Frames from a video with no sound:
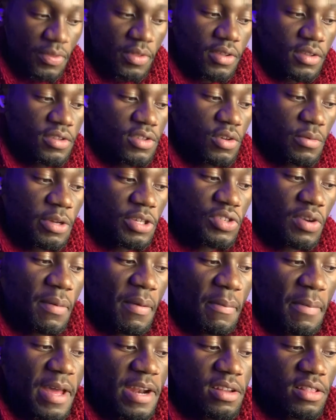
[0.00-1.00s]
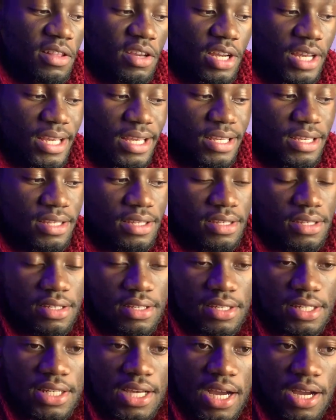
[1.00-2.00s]
so my strumming pattern there is
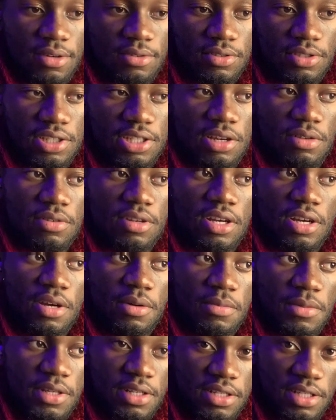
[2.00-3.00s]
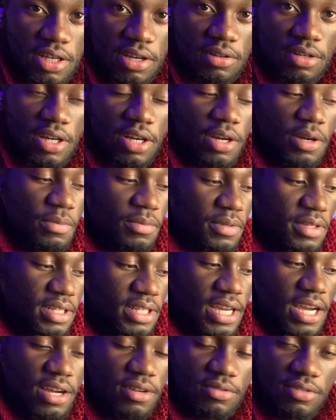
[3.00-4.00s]
down, down, up, down, up,
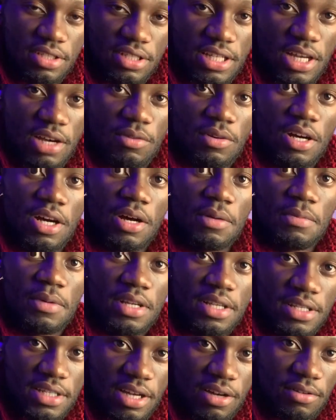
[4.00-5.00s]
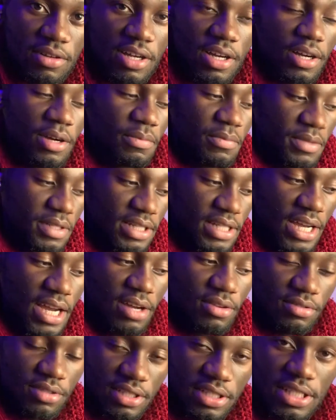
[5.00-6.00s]
down, down, up, down, up,
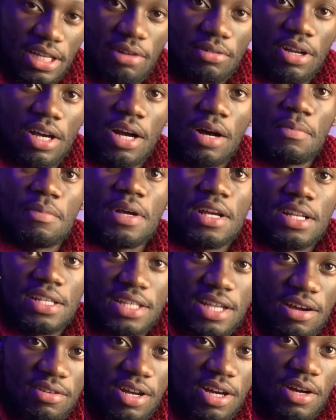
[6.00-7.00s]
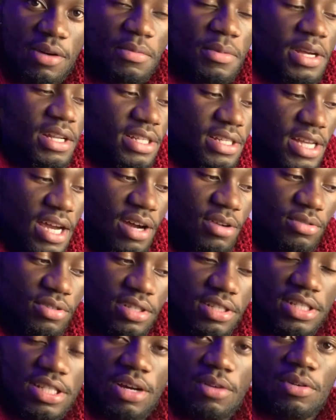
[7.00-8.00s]
down, down, up, down, up,
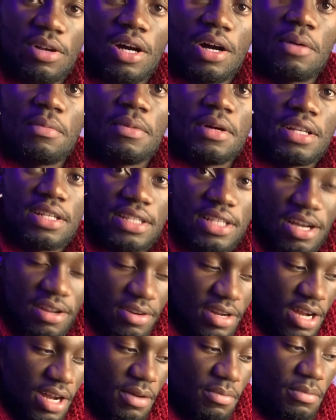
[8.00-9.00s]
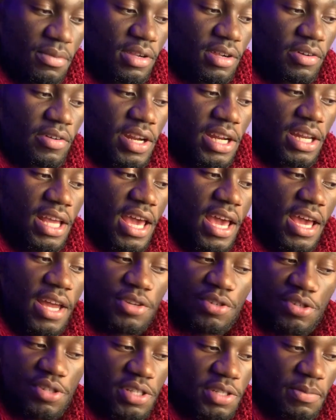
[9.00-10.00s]
down, down, up, down, up. All right,
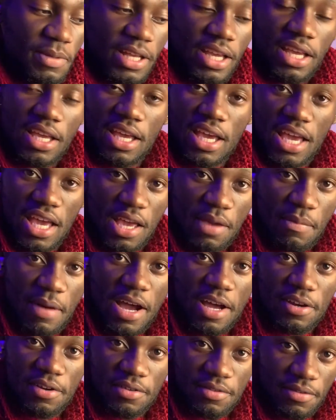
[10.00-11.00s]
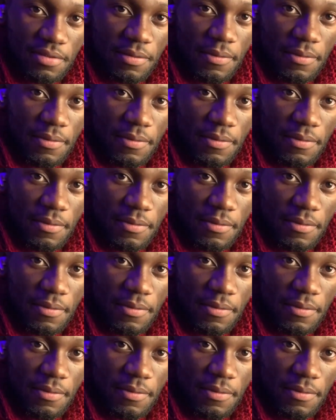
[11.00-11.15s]
and you're just playing A minor